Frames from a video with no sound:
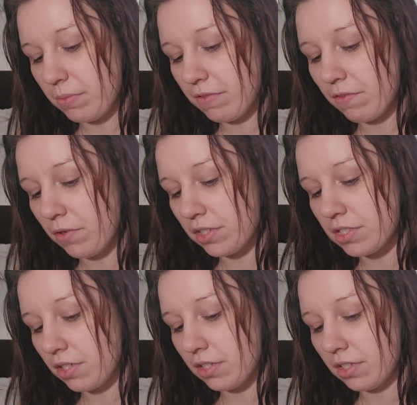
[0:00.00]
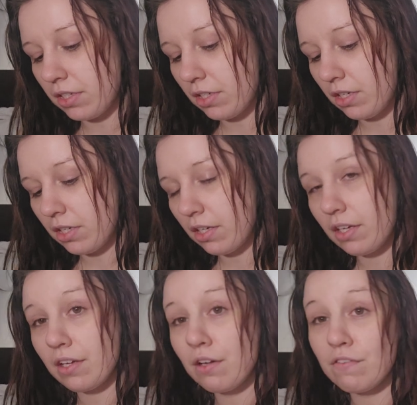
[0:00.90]
to be focused on
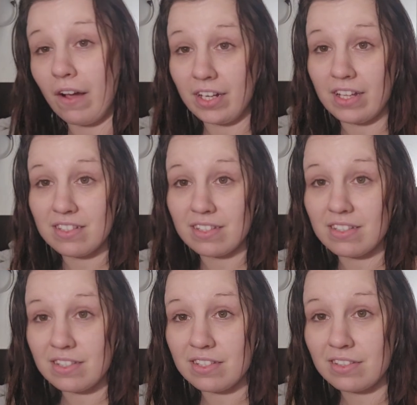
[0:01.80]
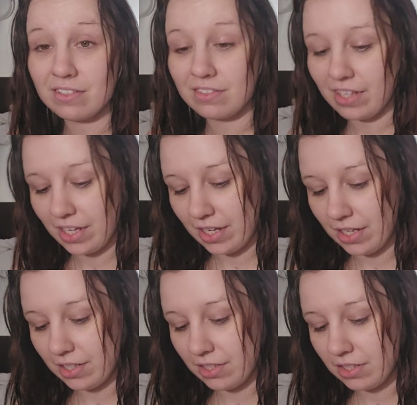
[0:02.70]
finances
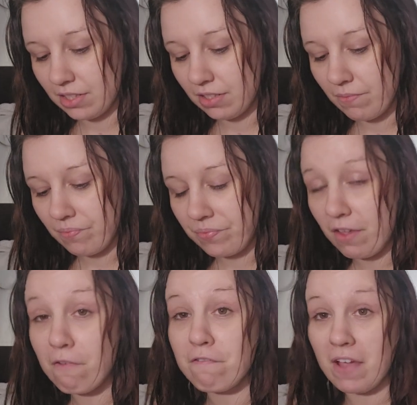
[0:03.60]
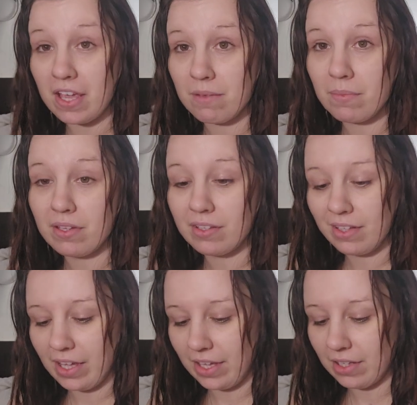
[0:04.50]
and fame
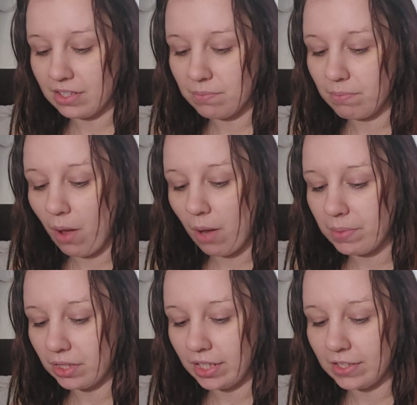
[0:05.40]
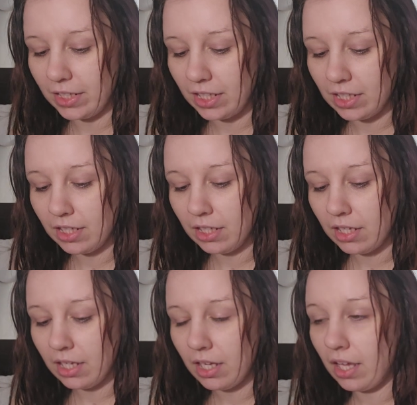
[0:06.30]
and popularity
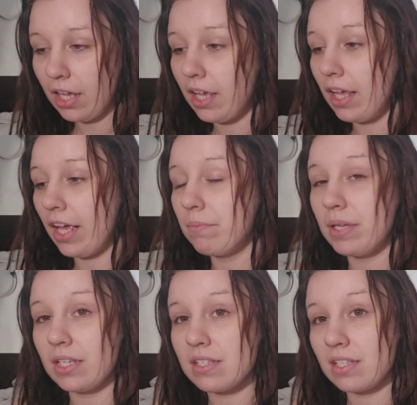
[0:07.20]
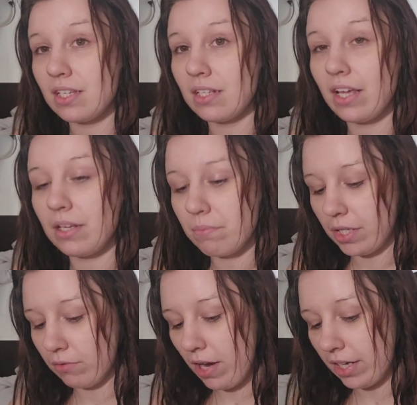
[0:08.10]
and being seen and
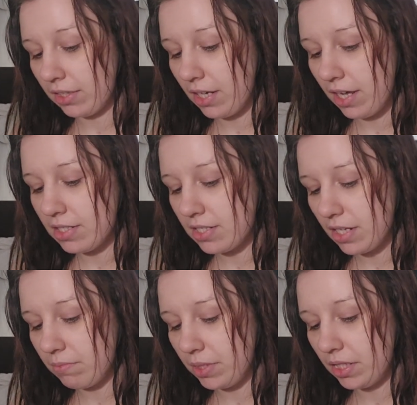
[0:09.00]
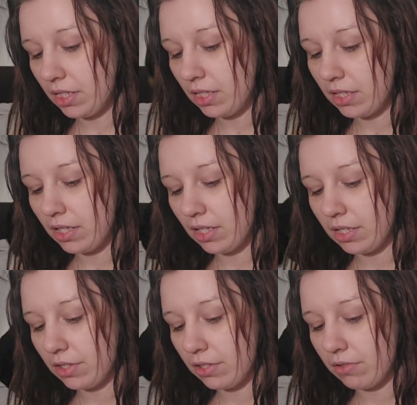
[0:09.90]
being recognized and being,
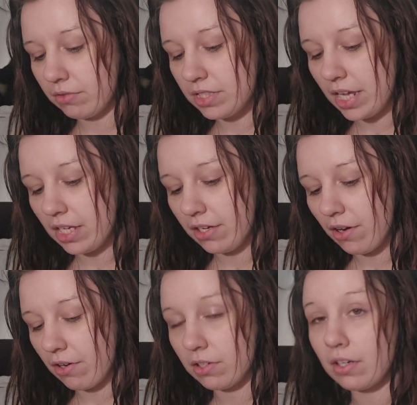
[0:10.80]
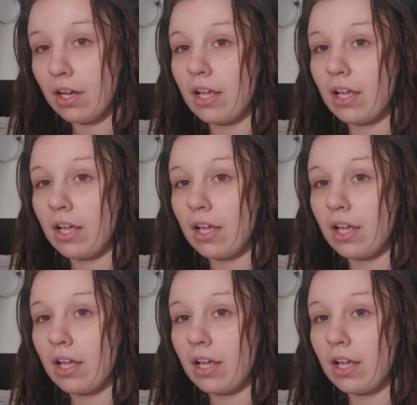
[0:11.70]
you know, taking our